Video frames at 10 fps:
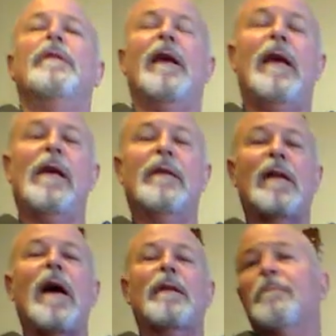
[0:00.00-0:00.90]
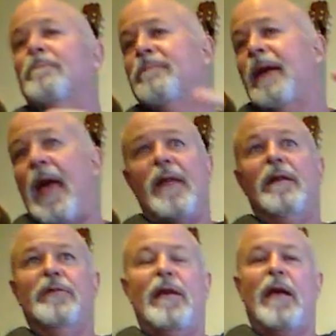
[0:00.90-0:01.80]
okay? Not
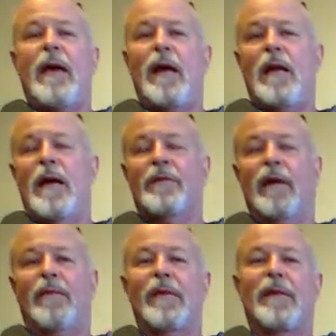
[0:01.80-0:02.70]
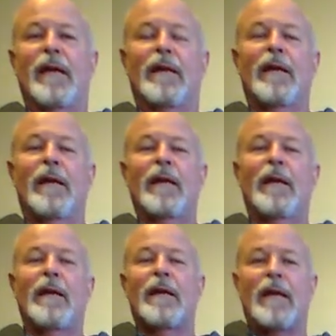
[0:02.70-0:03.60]
analyzing everything.
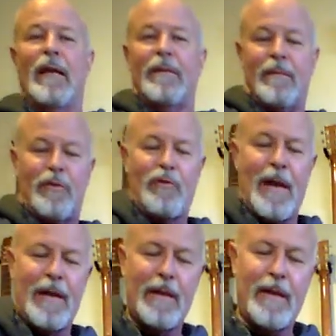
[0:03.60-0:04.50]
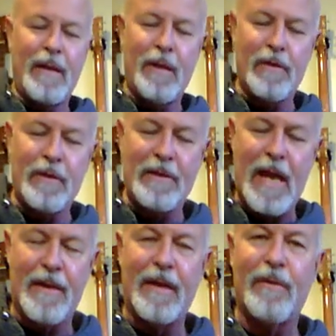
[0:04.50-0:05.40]
Like, try to hear a
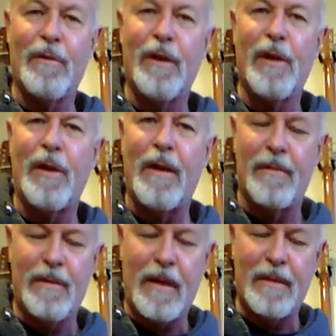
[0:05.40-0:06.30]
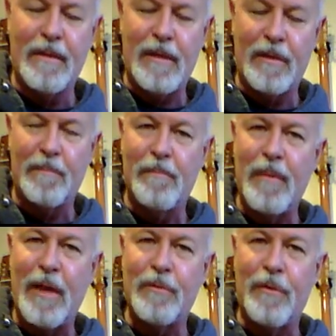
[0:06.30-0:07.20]
sound. Like earlier, I did this
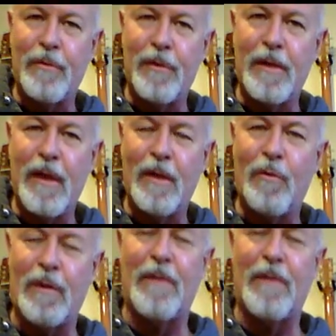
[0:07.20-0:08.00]
major 13 chord. I